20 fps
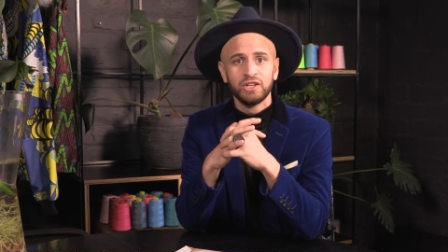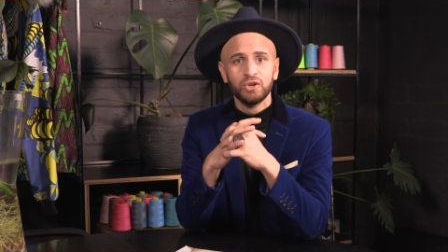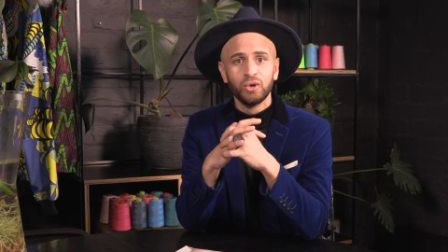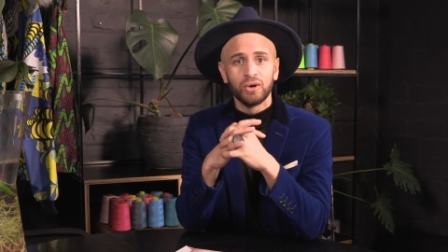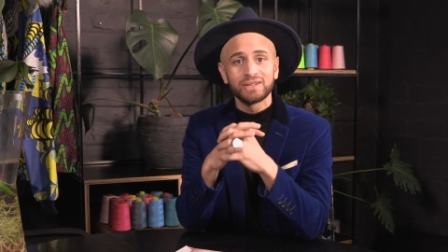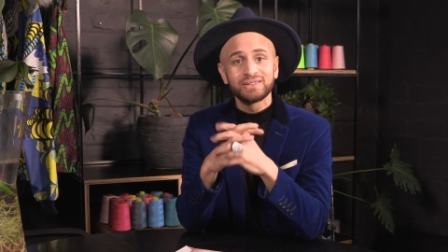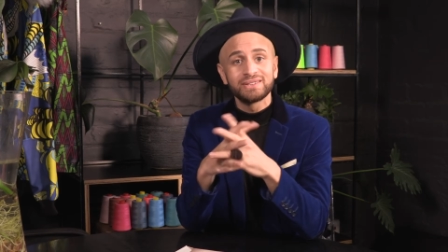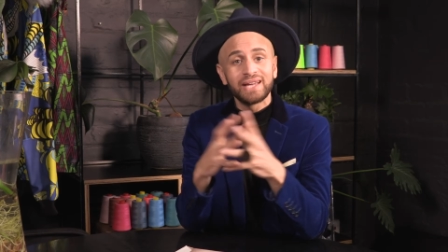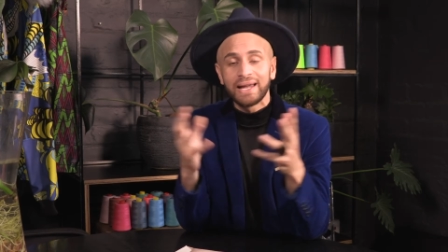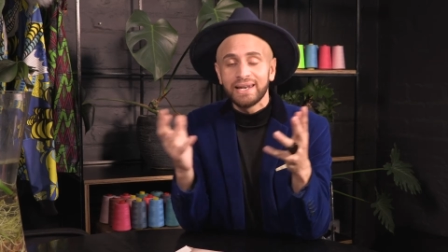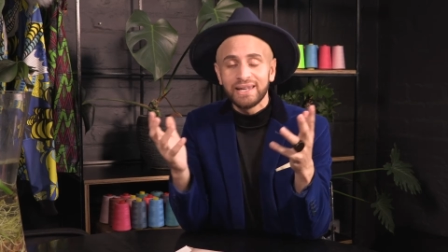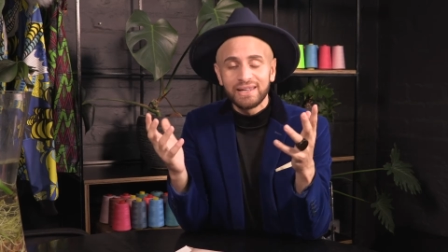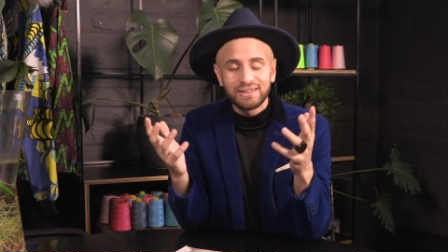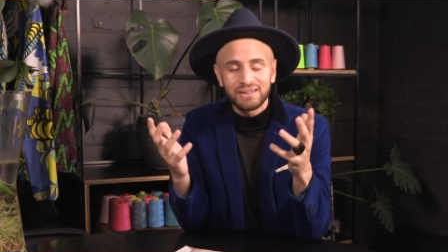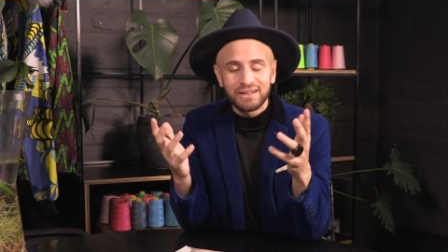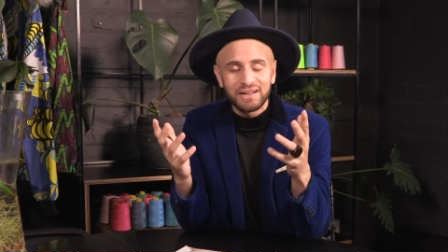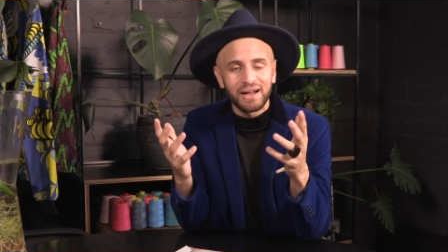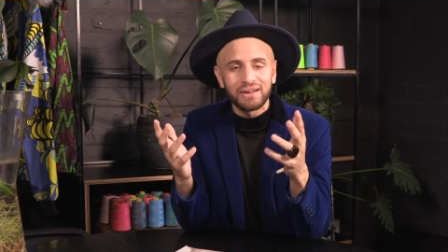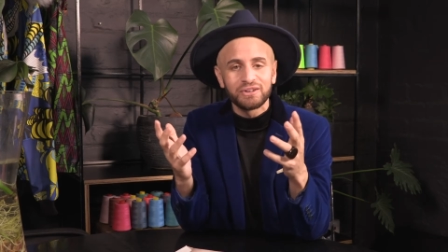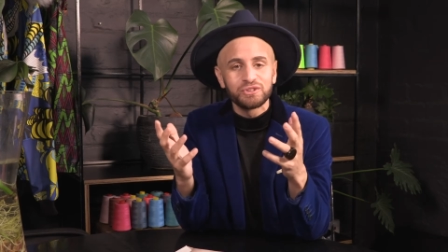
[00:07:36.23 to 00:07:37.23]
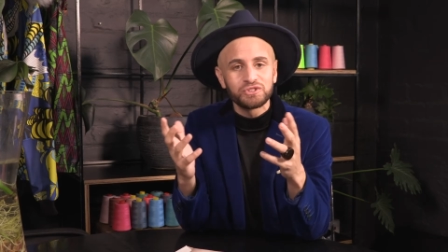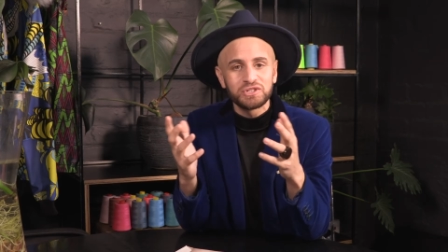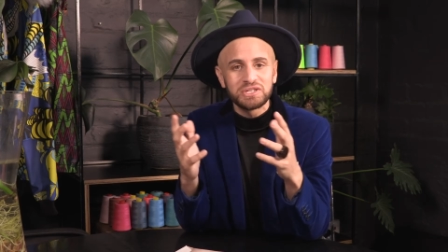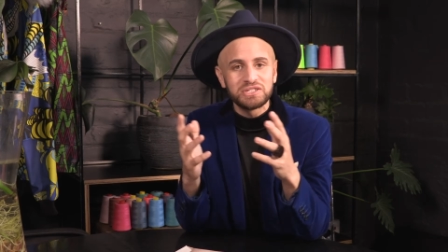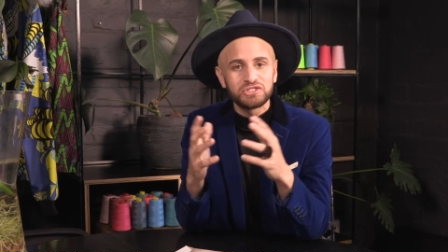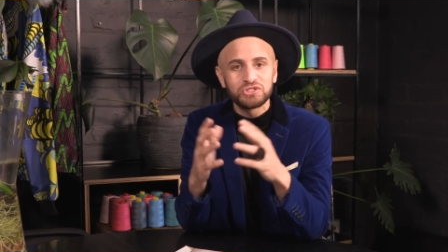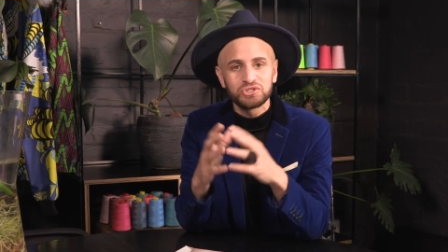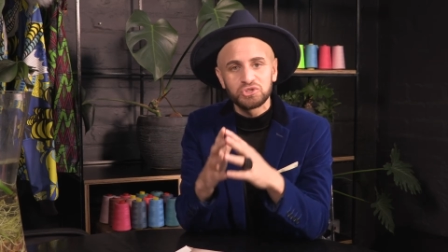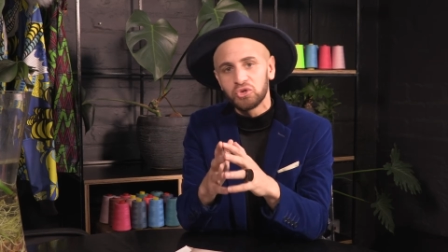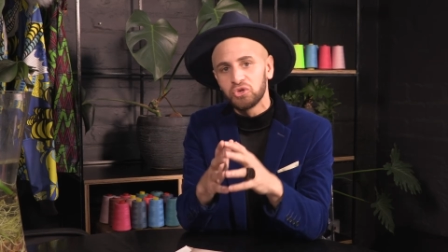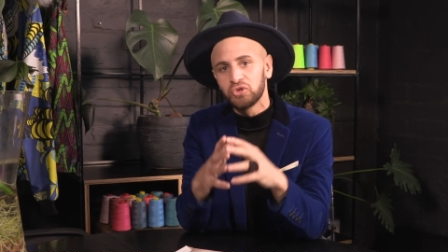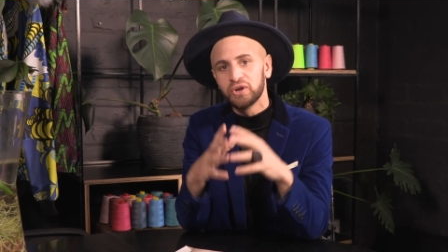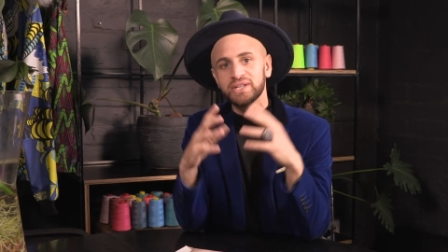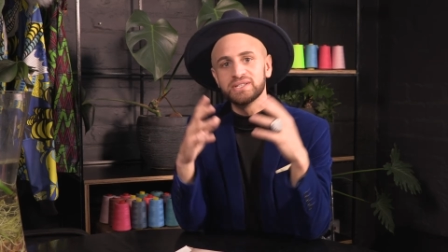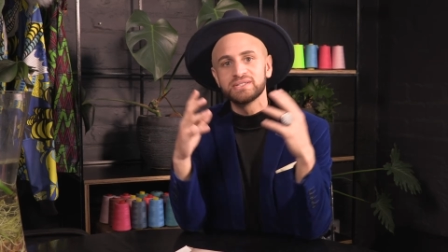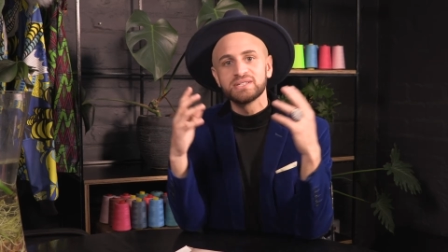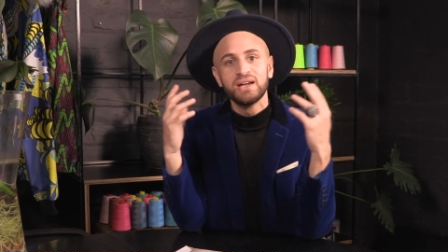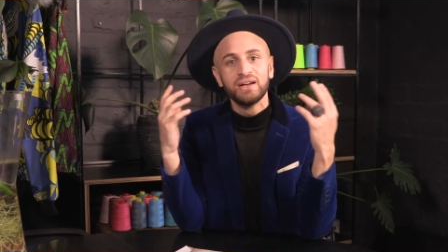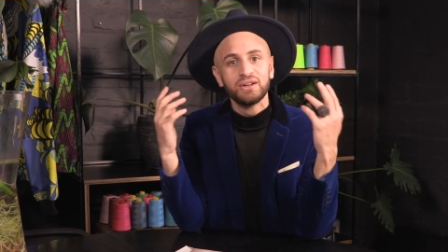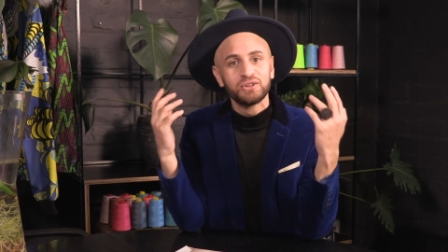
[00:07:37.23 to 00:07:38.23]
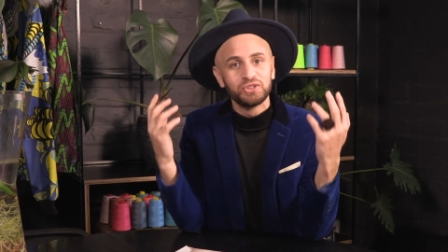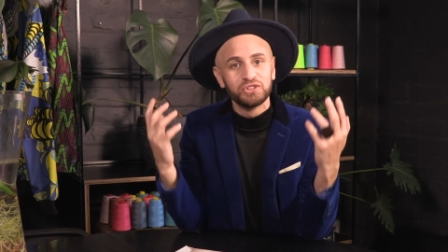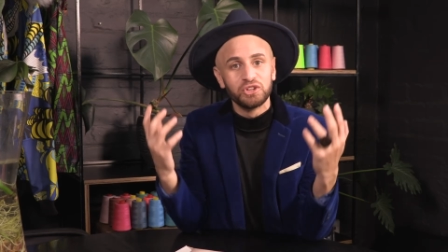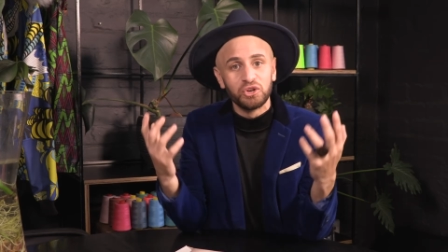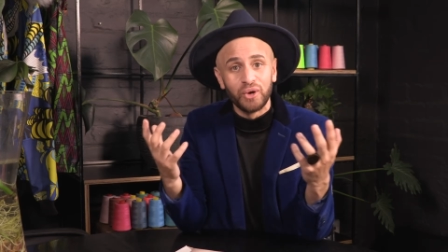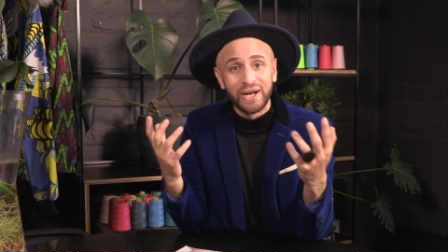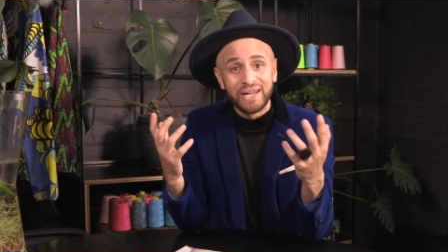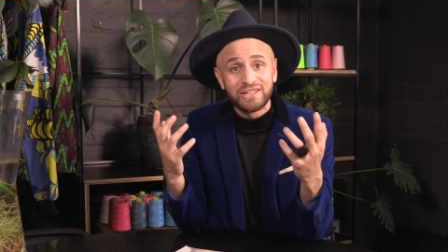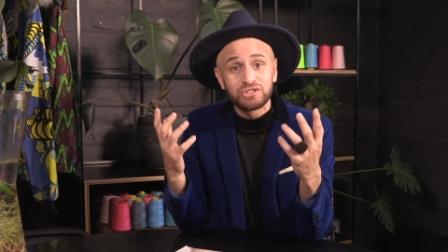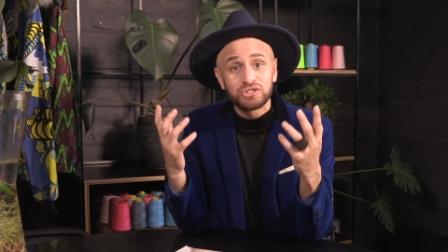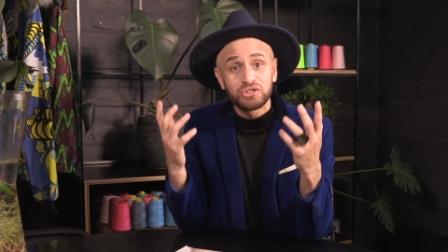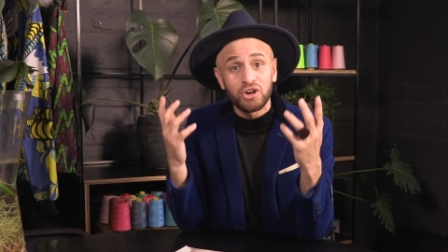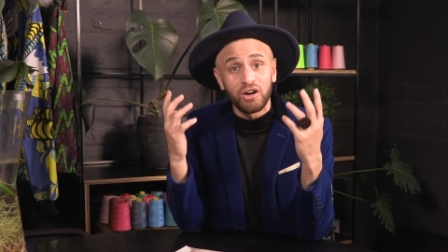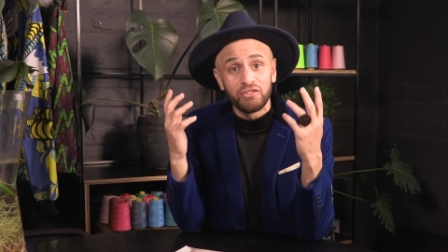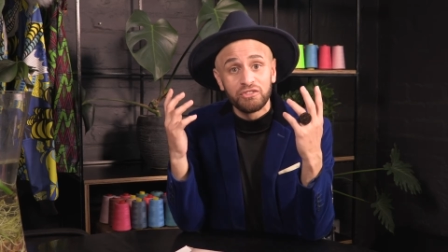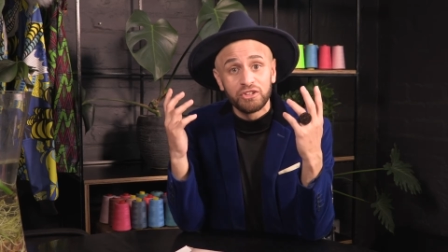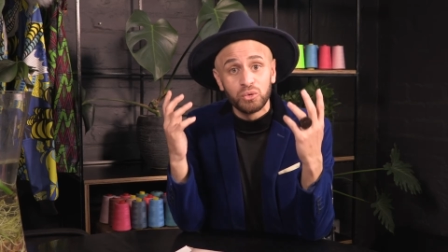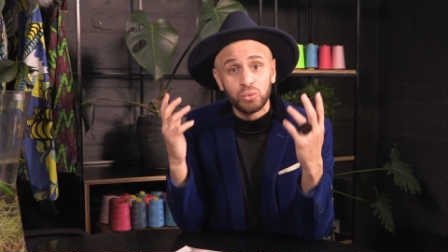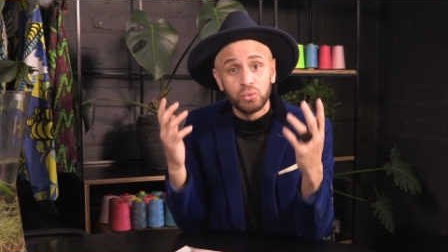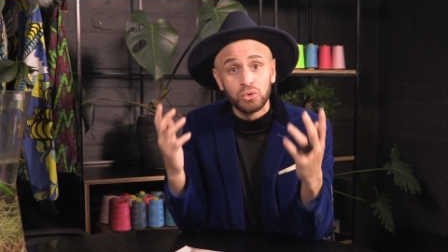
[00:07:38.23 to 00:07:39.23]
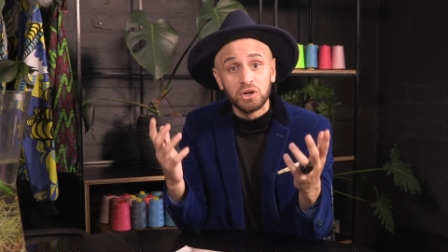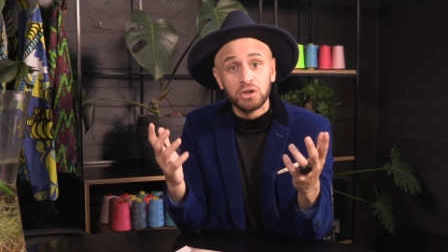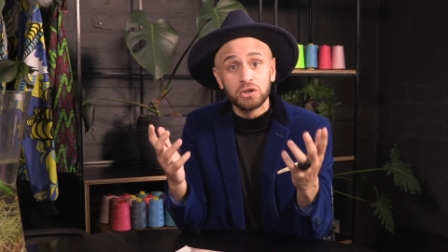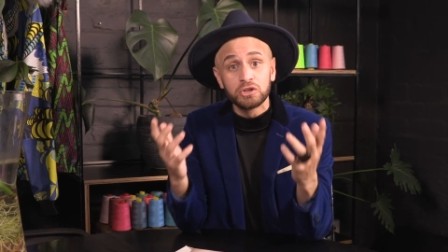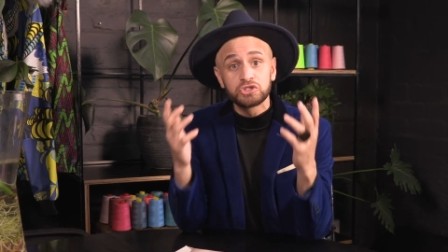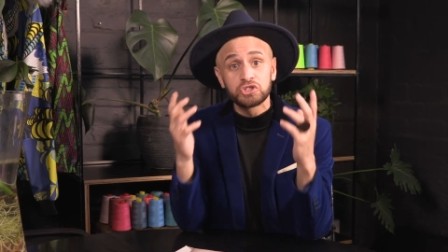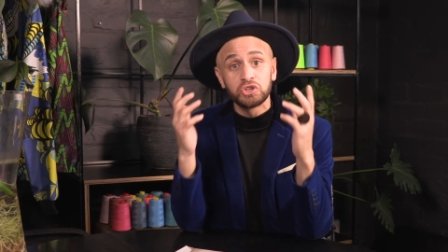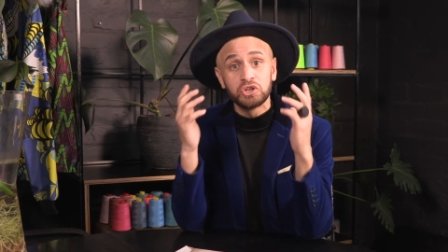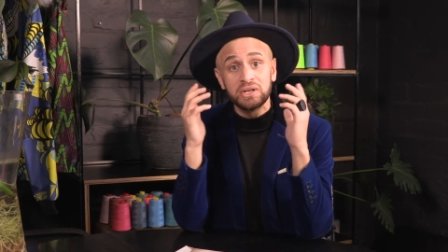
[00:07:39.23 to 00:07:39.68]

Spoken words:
You are telling the country's stories to the rest of the world.